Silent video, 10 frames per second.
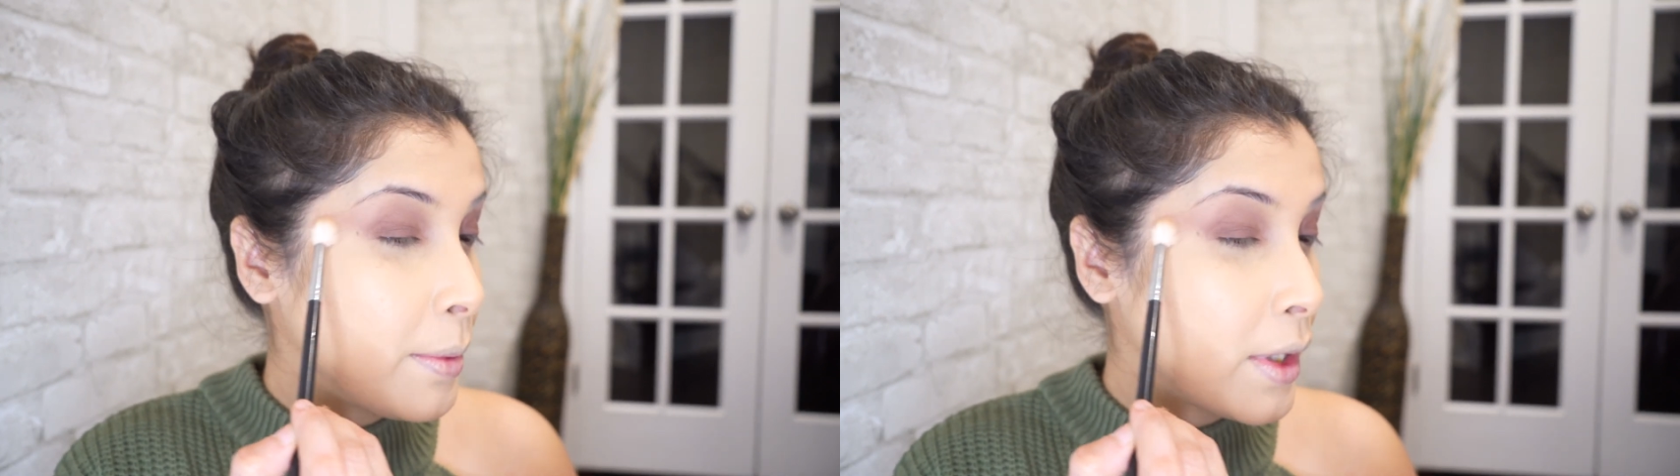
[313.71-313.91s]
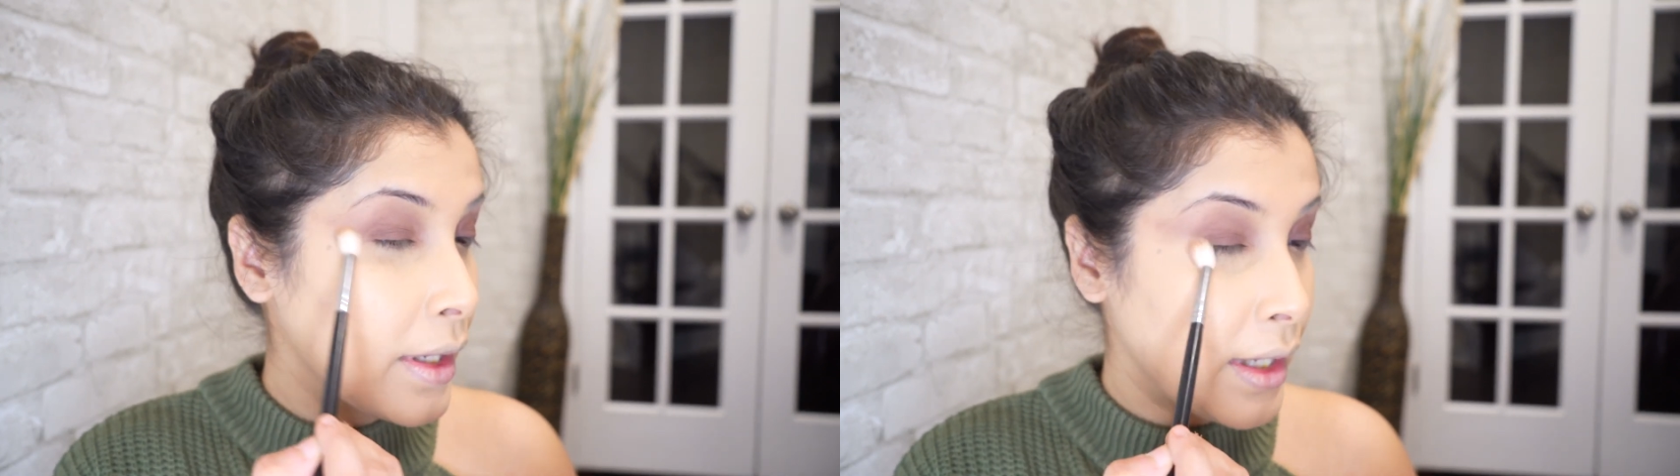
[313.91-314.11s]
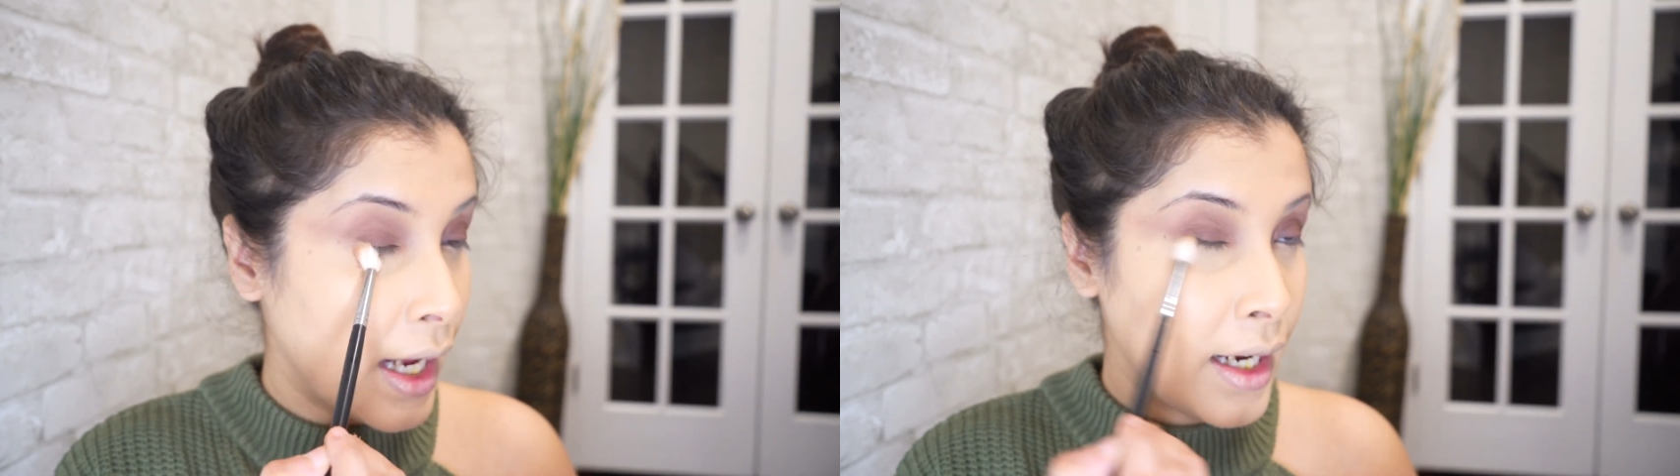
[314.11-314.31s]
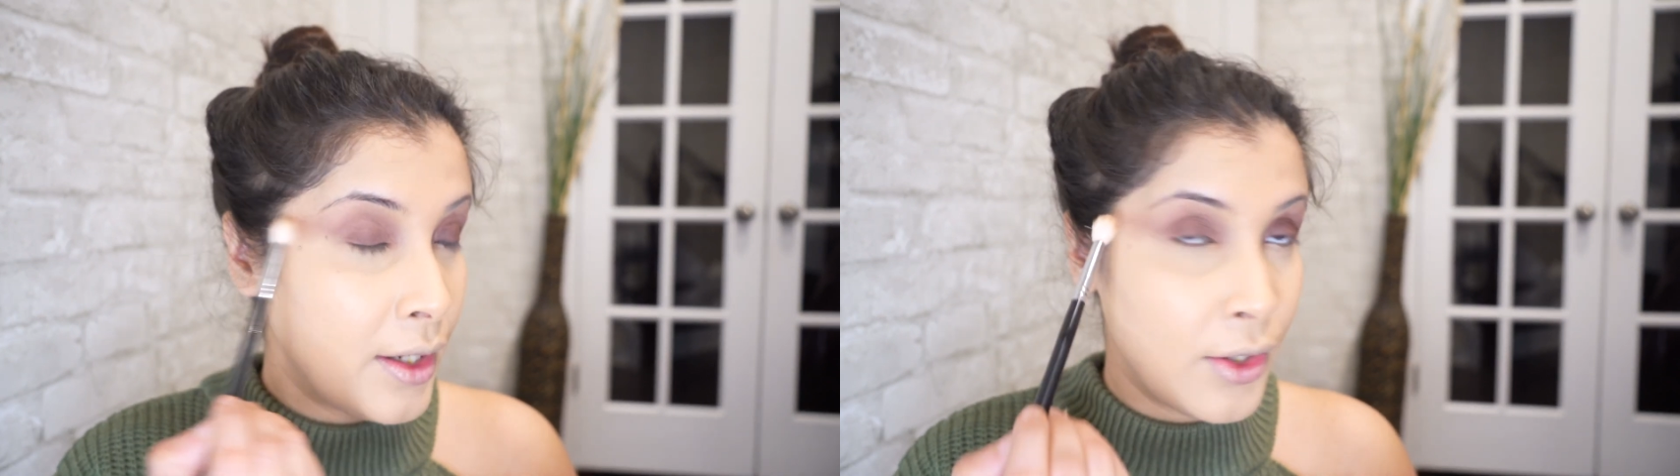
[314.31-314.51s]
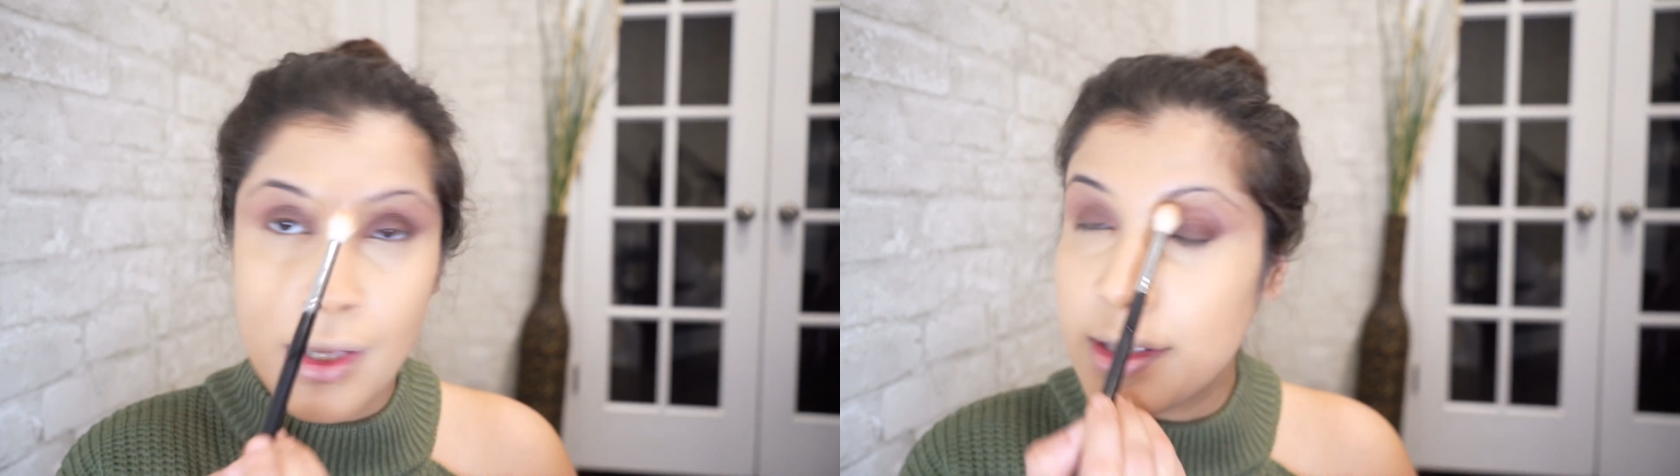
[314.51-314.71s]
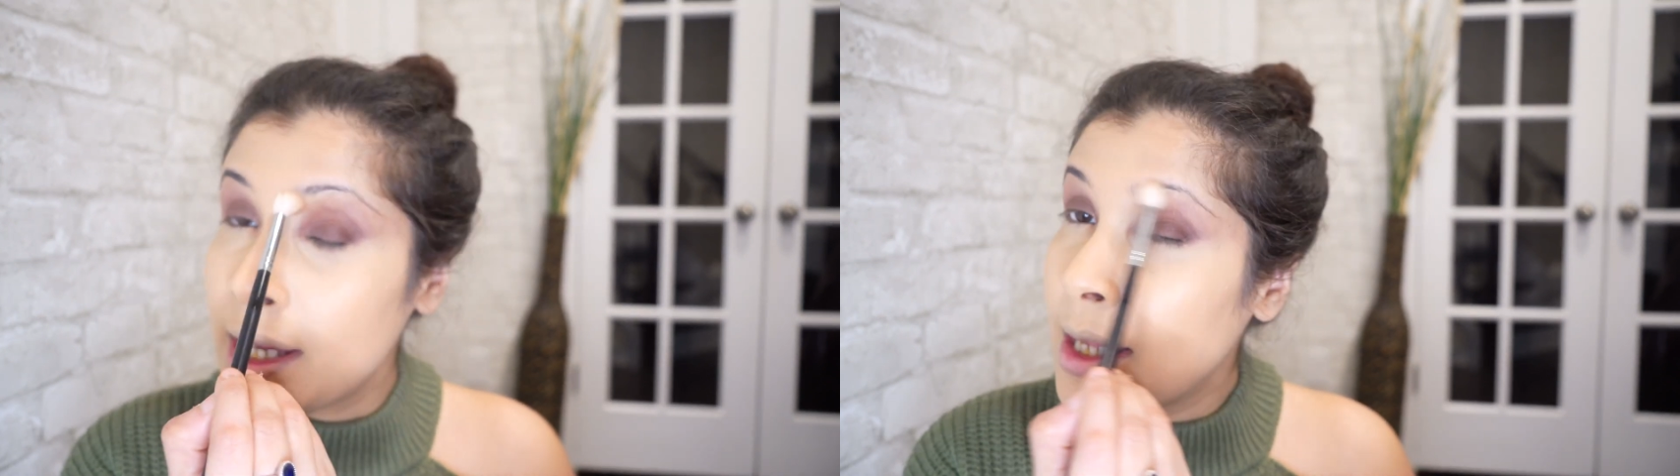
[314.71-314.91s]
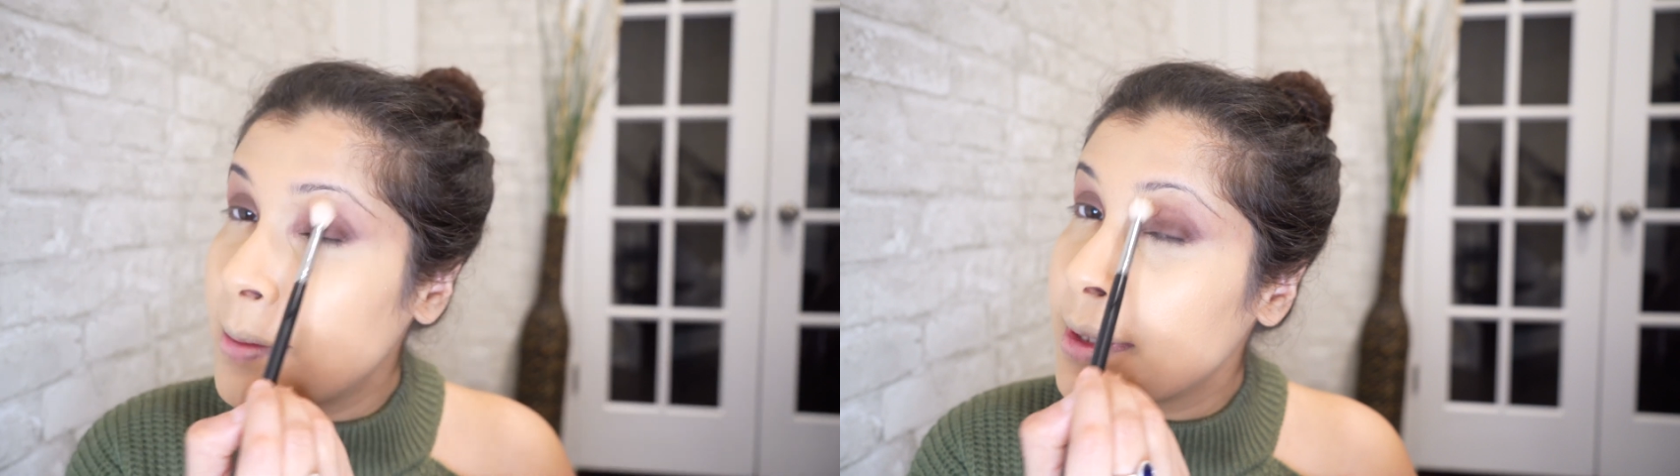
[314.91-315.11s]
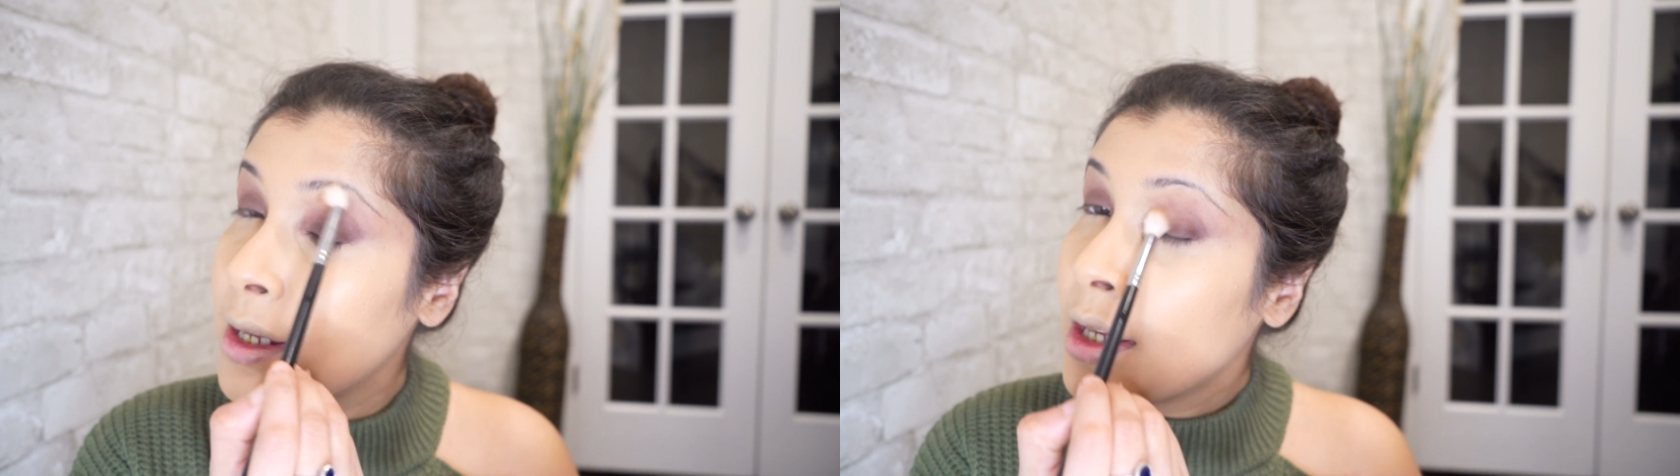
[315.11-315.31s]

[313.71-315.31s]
because that just helps